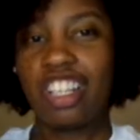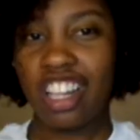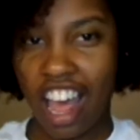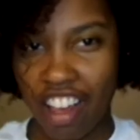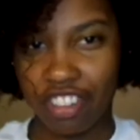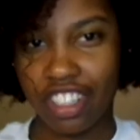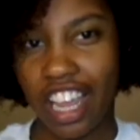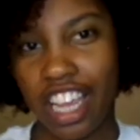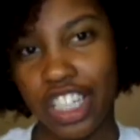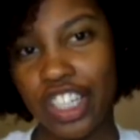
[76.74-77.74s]
after
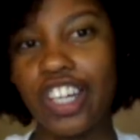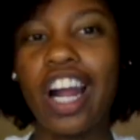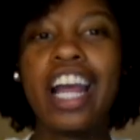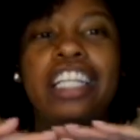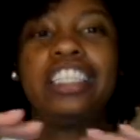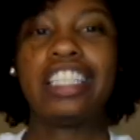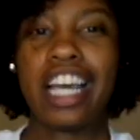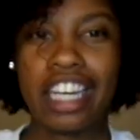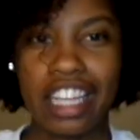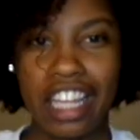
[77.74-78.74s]
that year, I
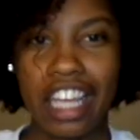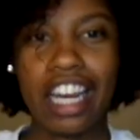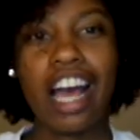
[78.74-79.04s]
decided that